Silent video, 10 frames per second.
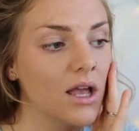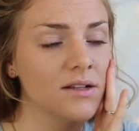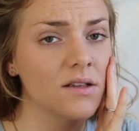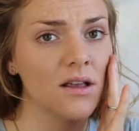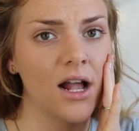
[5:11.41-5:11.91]
And
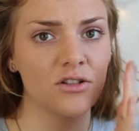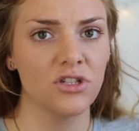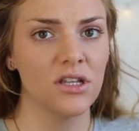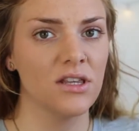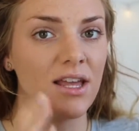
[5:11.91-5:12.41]
it
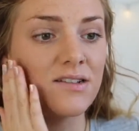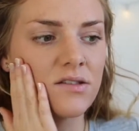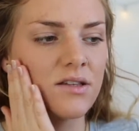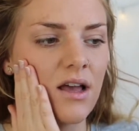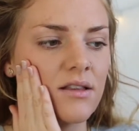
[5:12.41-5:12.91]
actually like
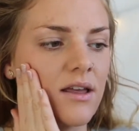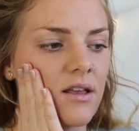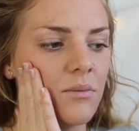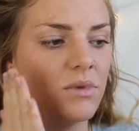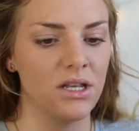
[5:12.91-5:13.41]
set
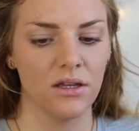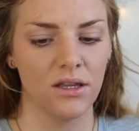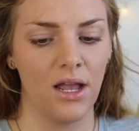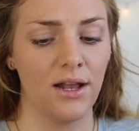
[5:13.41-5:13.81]
like immediately.